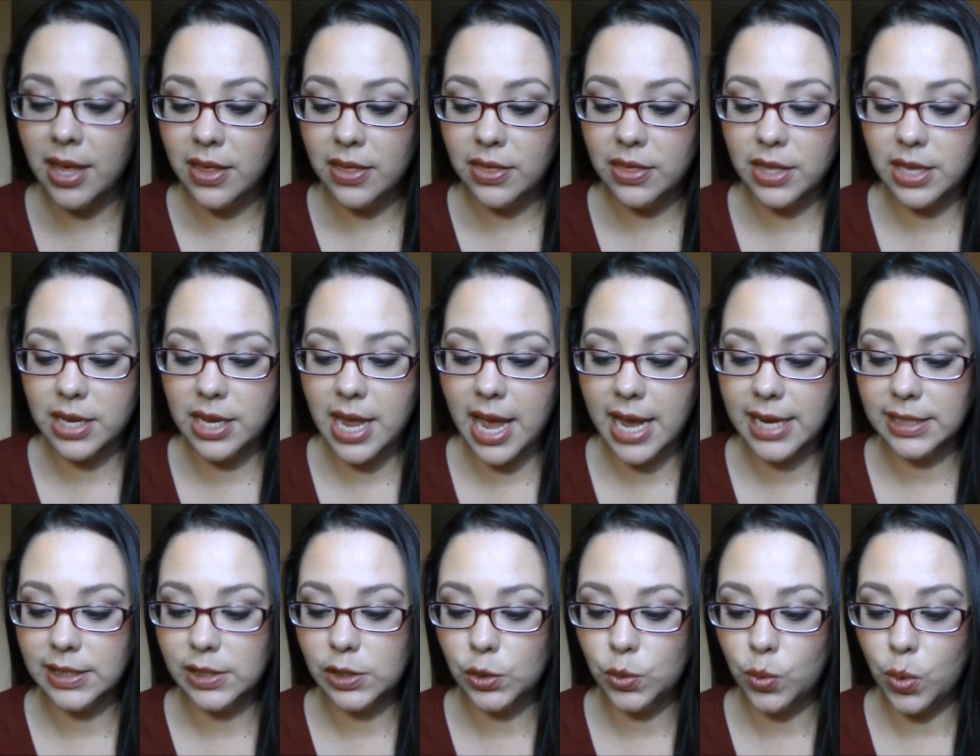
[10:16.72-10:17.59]
The
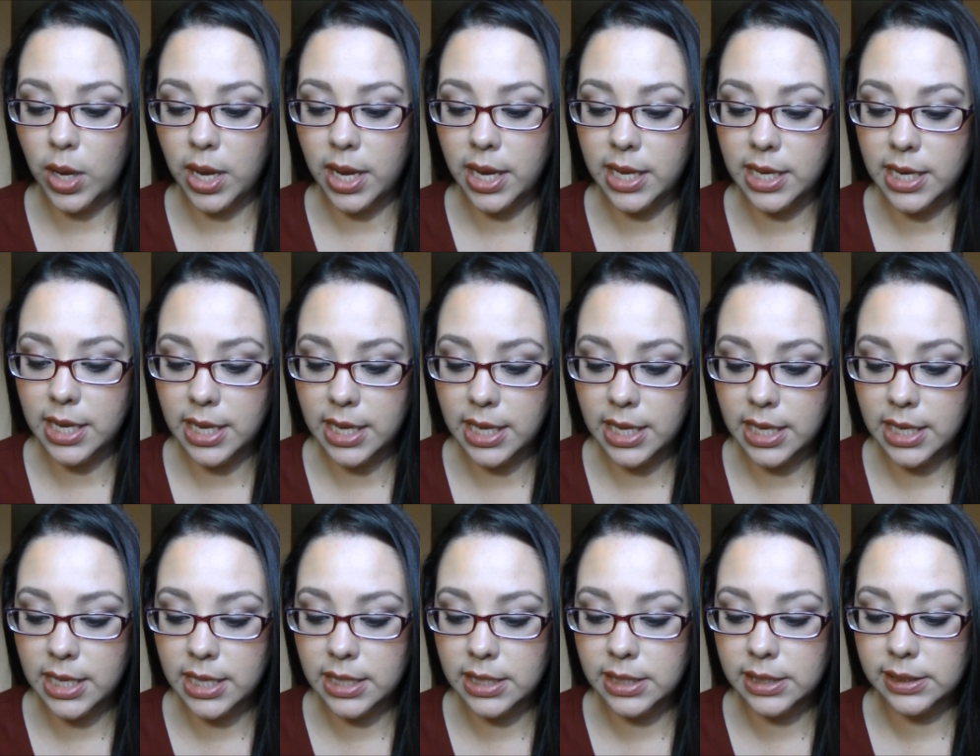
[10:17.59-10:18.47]
next one
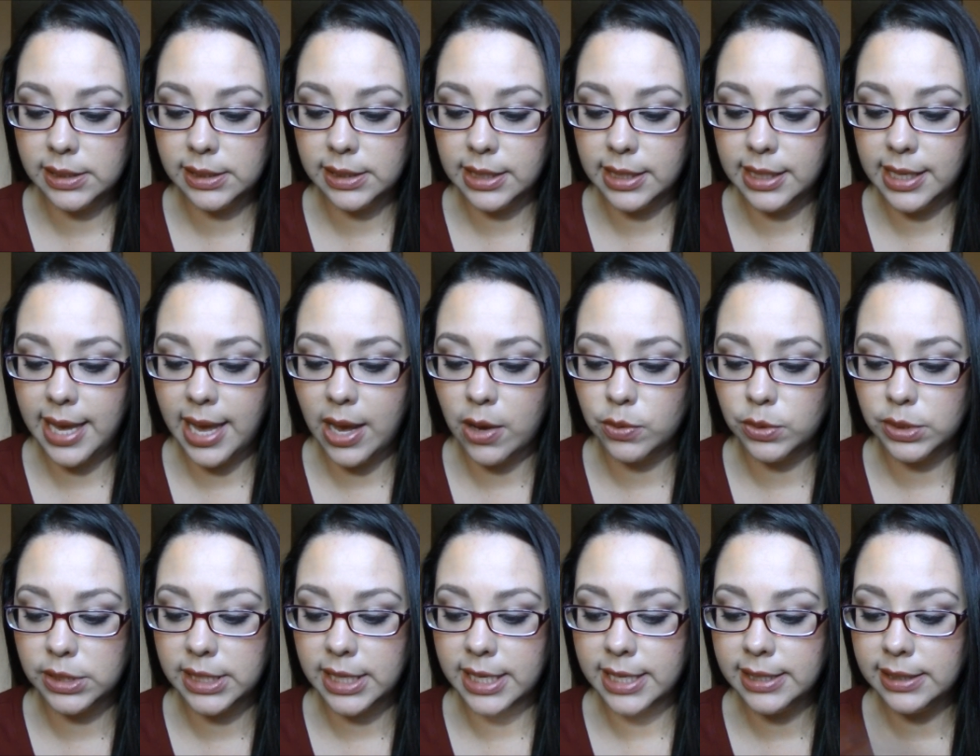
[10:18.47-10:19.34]
is
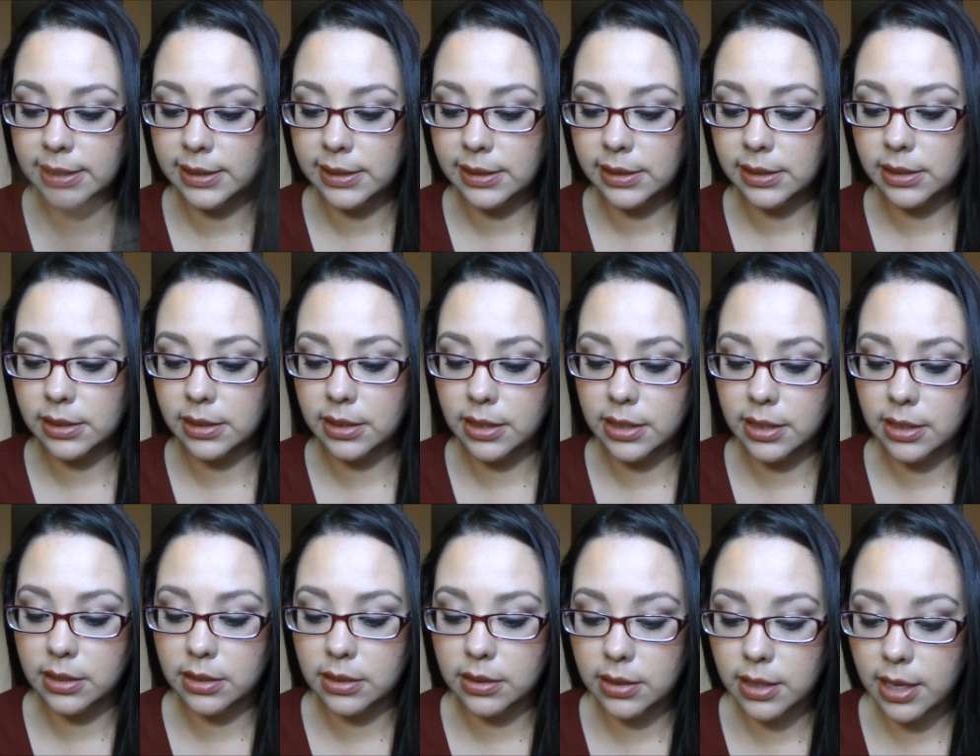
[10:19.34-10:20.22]
Countess.
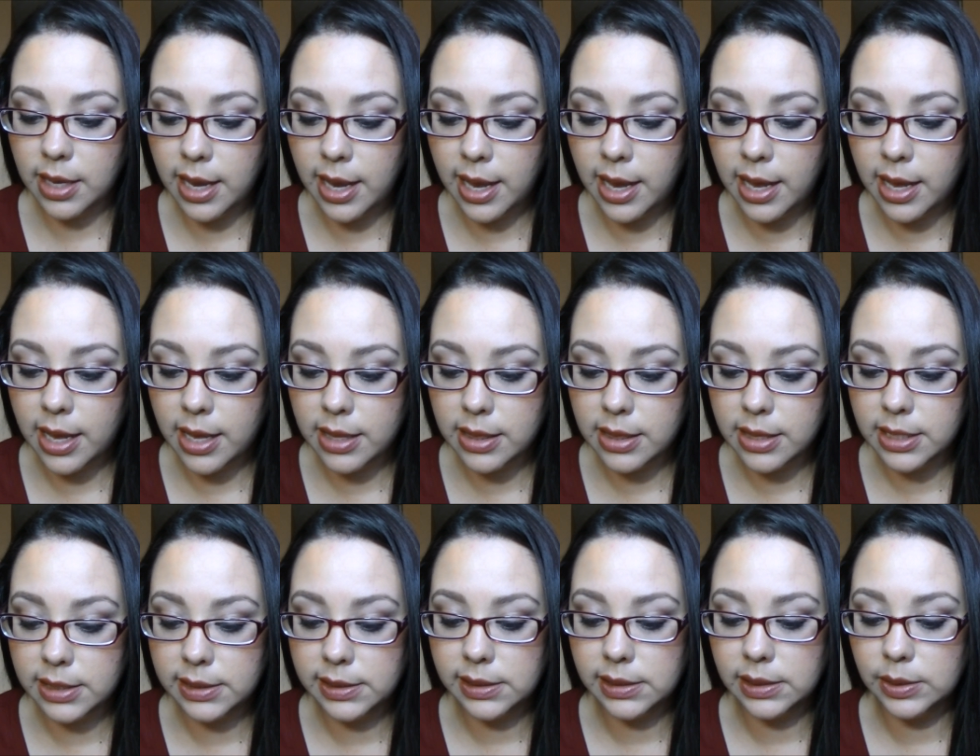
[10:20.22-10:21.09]
And
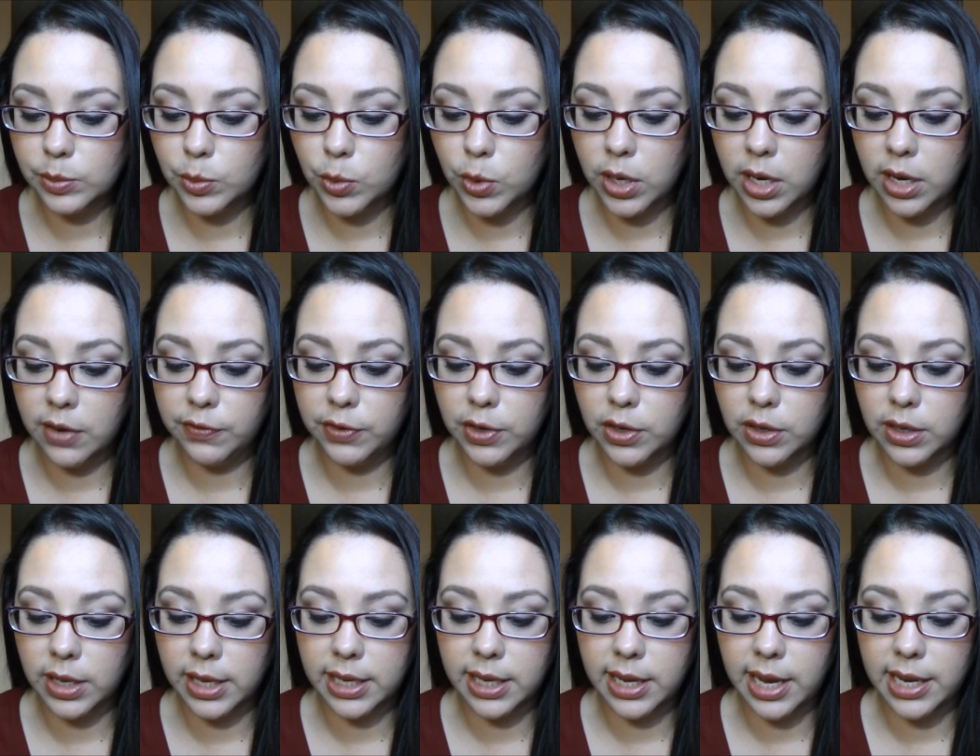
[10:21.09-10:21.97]
this is more of
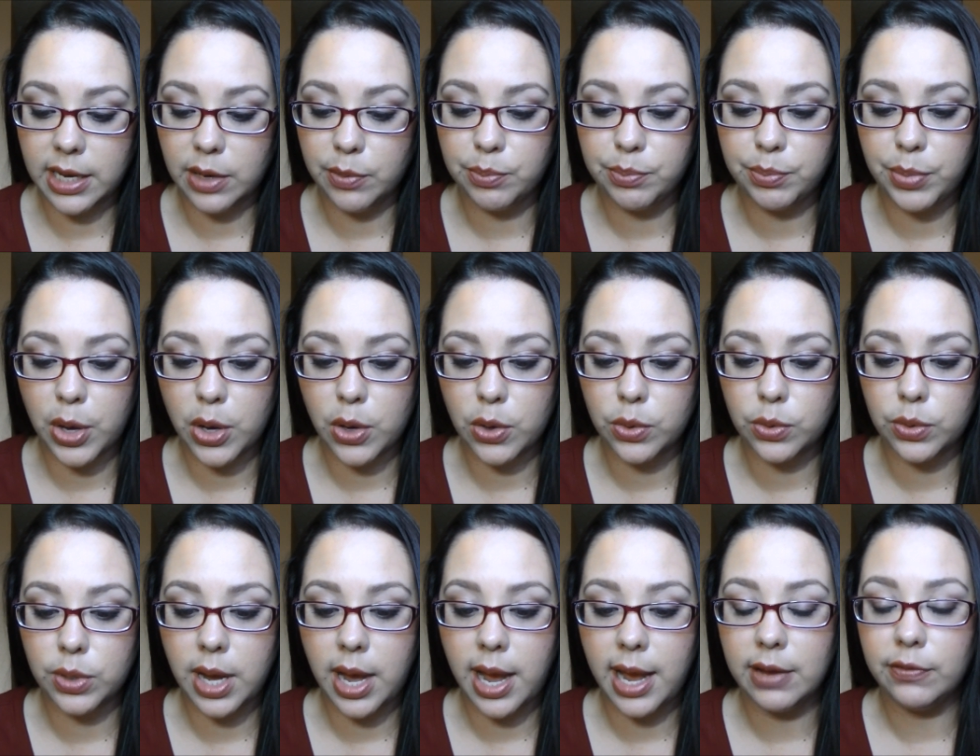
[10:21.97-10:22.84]
your like kind of
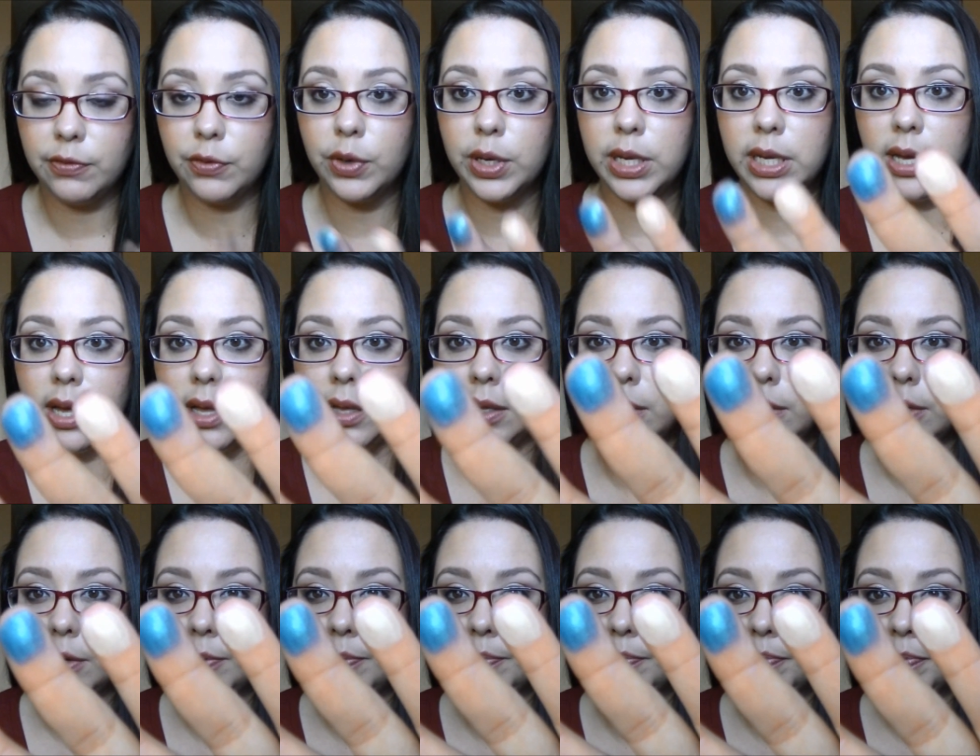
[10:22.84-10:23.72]
bone ivory
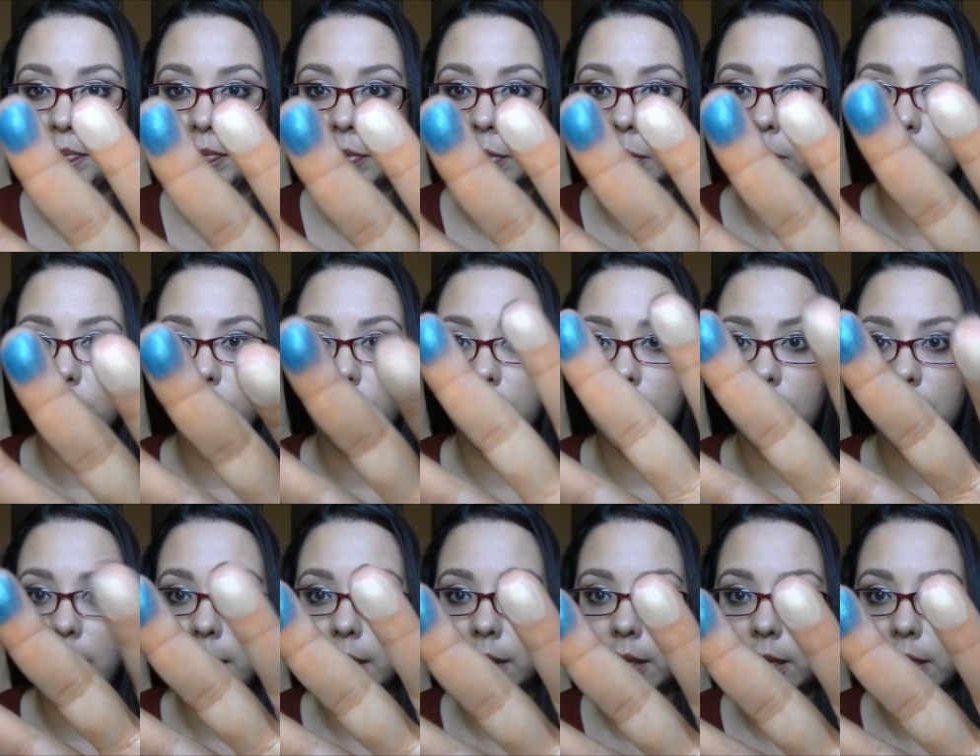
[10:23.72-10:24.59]
color. Great
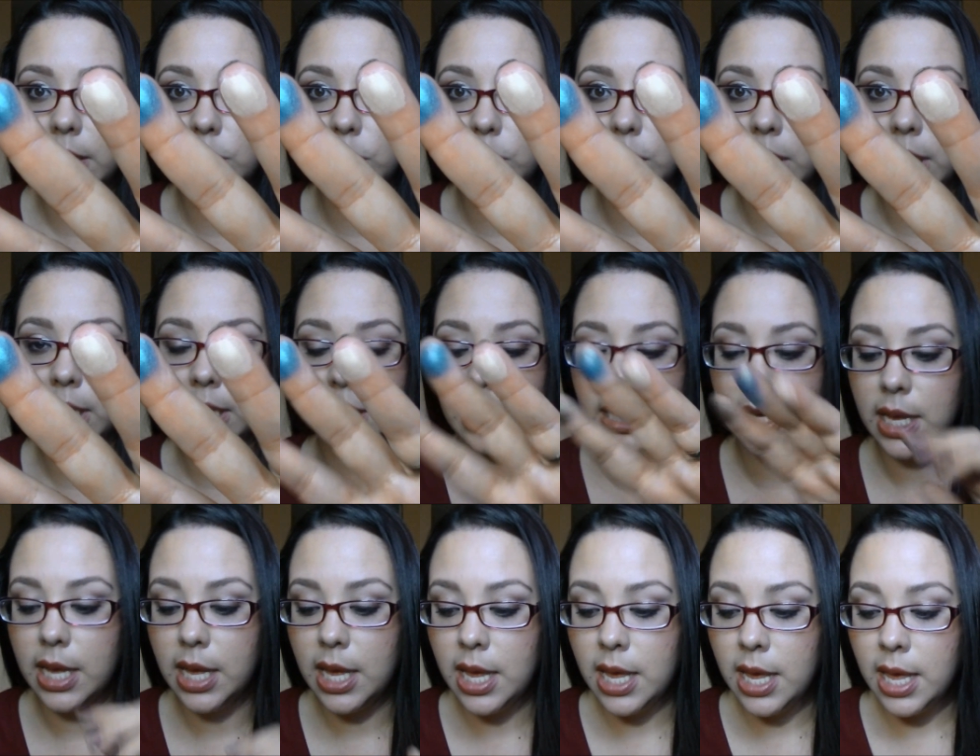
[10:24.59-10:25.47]
highlight shade.
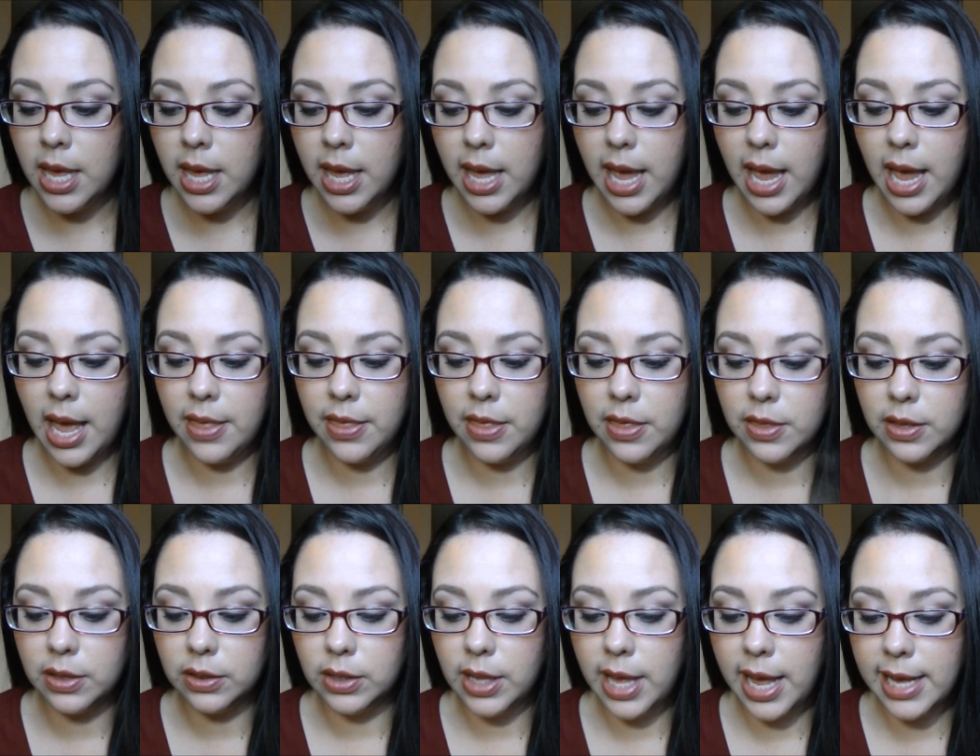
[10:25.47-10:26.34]
And then
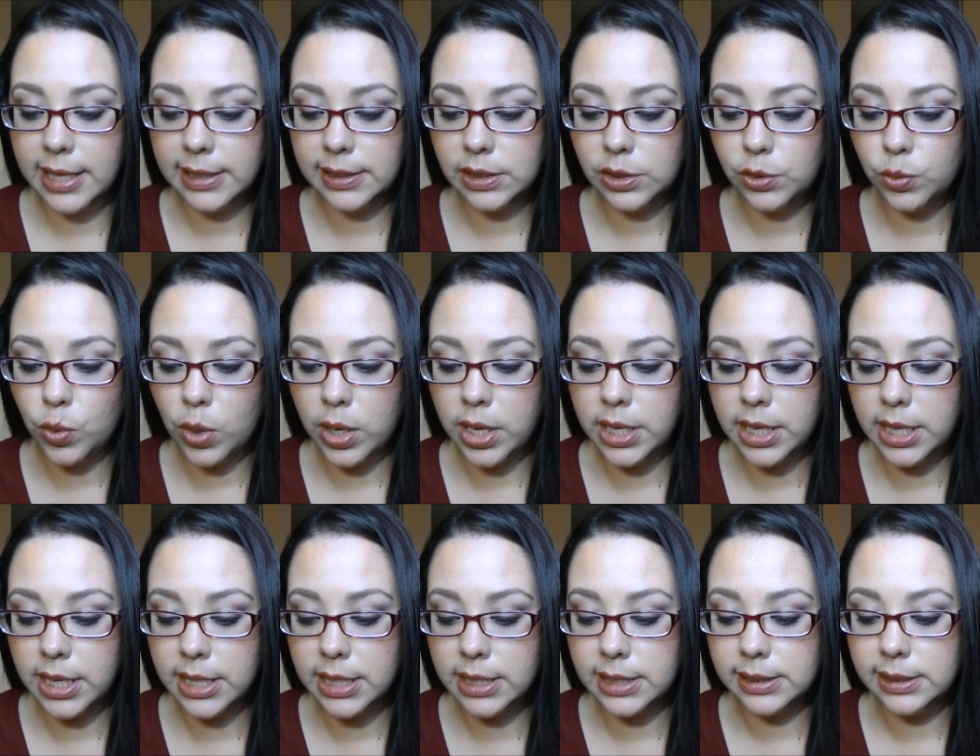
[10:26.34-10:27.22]
the last one
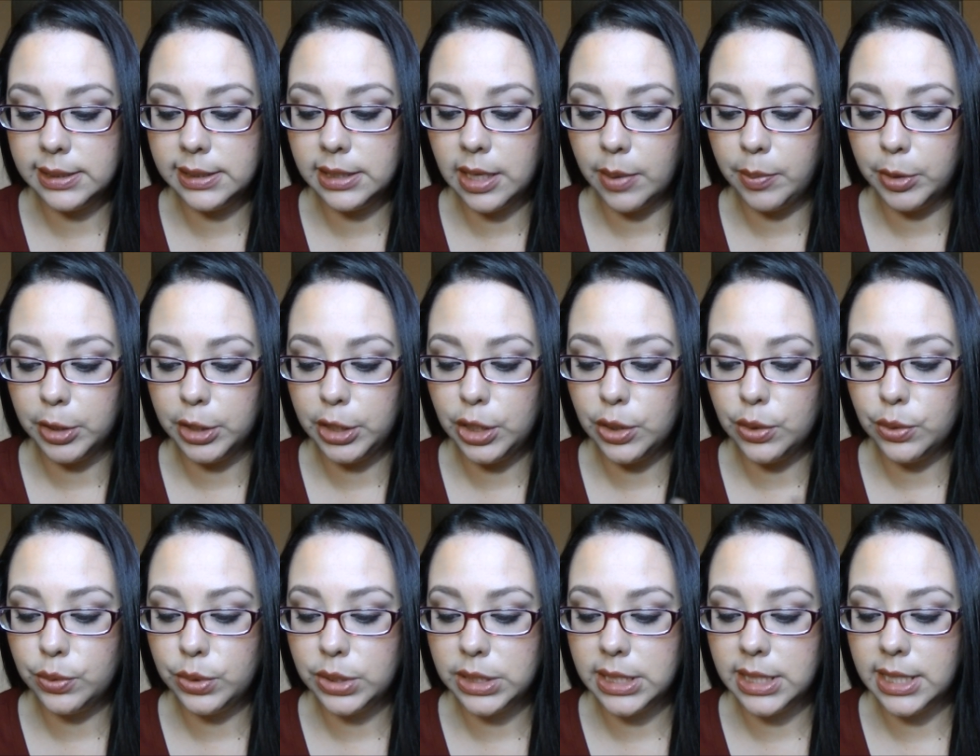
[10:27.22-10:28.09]
is
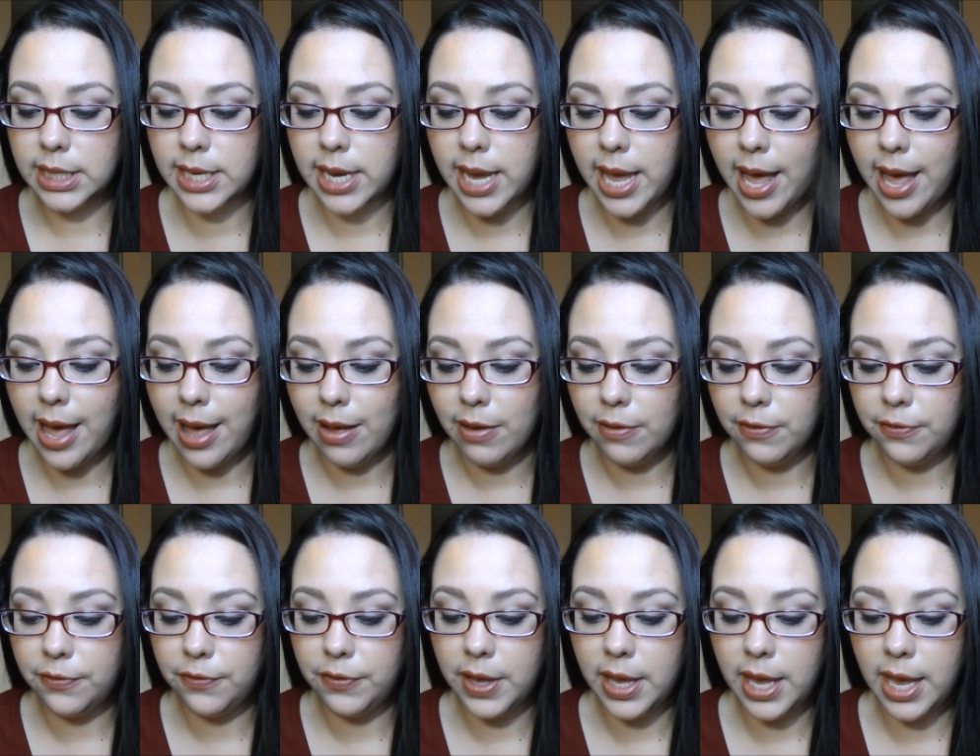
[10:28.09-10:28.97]

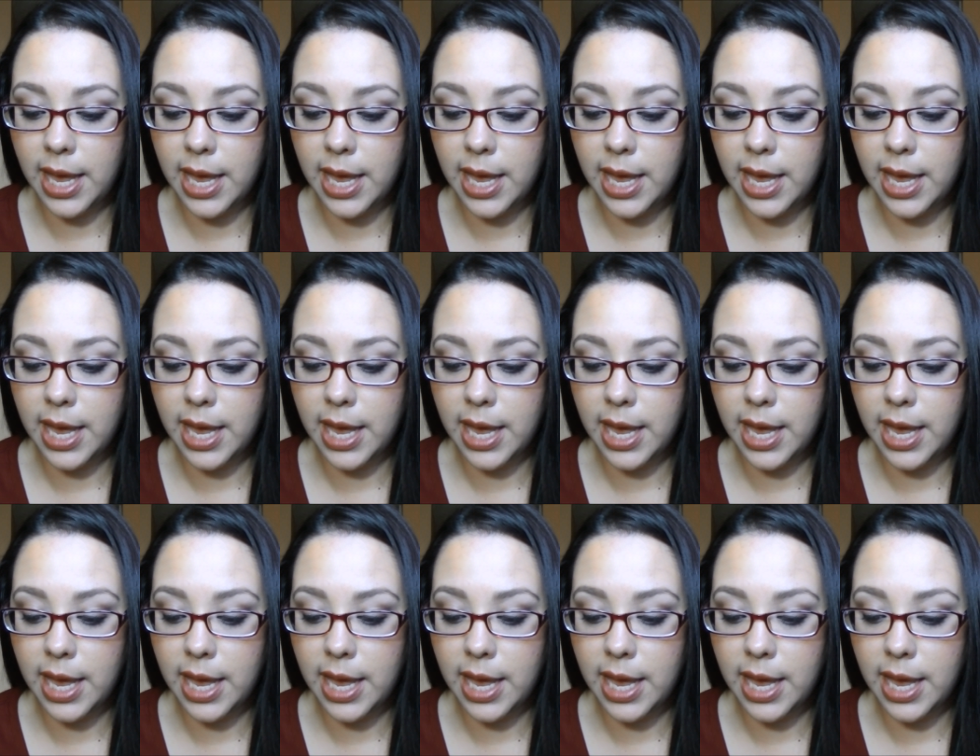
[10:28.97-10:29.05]
WTF.